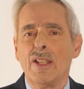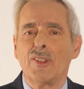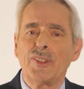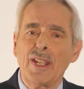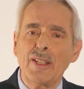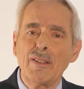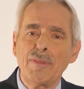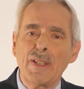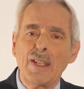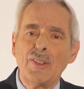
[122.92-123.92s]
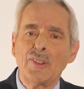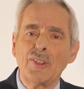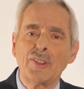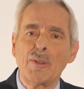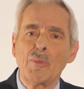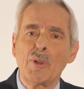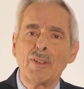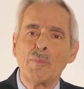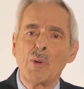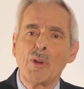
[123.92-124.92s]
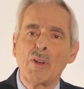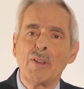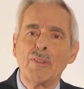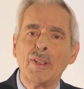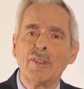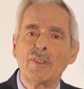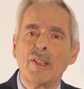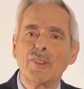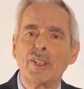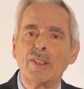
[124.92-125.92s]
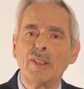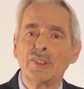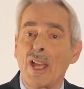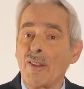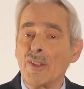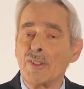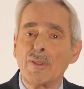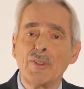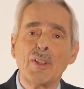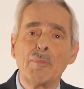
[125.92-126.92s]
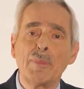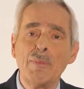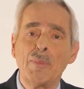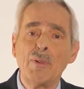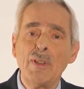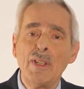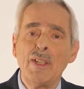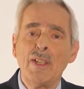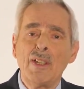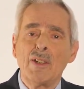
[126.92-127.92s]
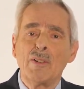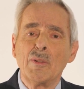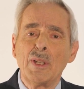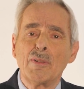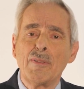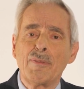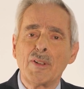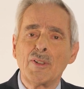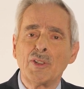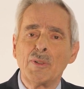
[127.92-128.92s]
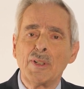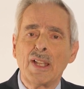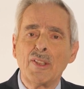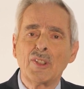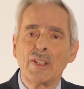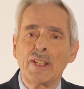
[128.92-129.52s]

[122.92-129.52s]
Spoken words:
The second phase is somewhat more of an interesting challenge for some people. We refer to it as a